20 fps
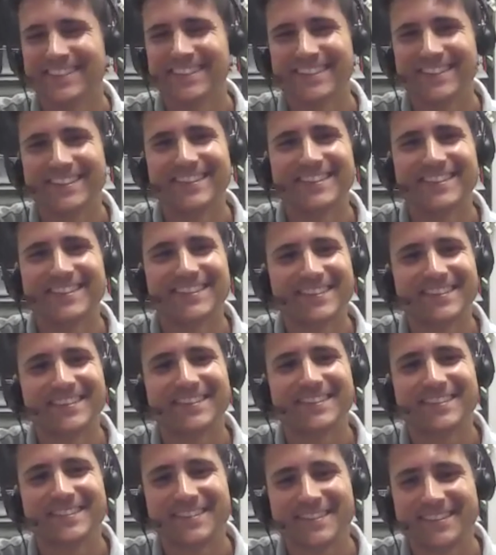
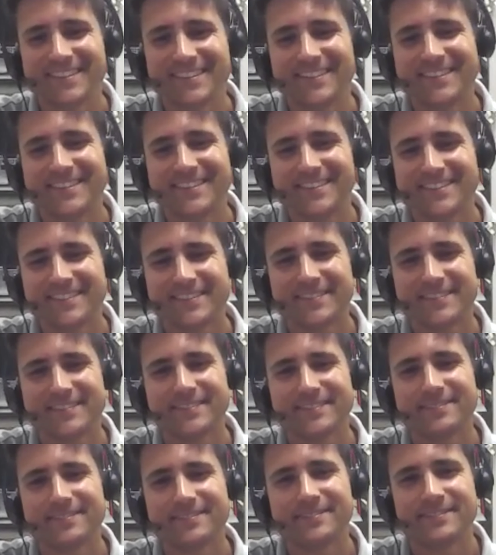
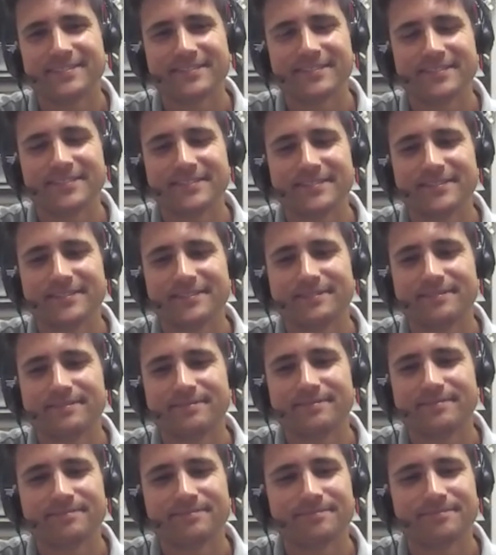
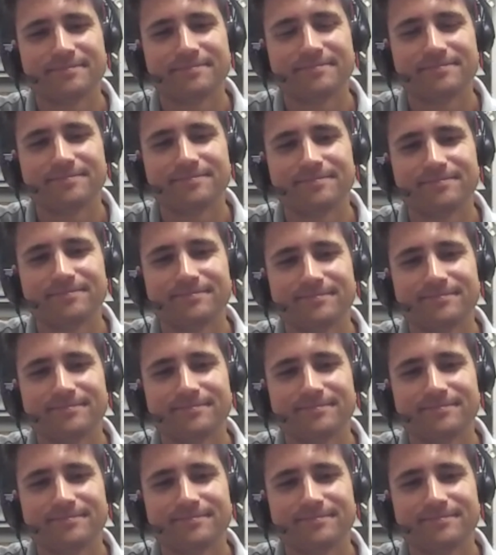(no one is talking)